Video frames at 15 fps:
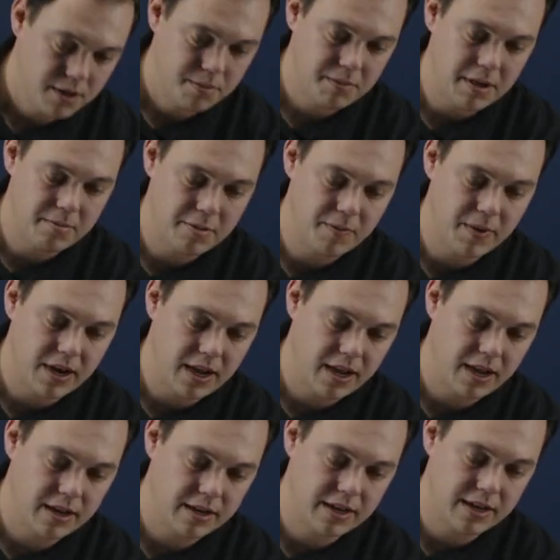maybe
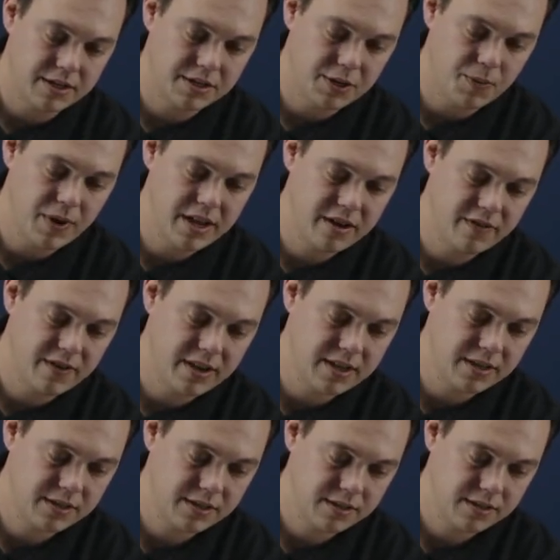behind an SD-WAN
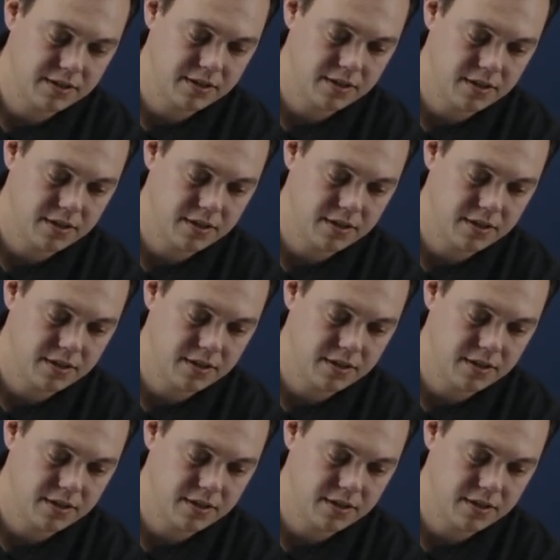device.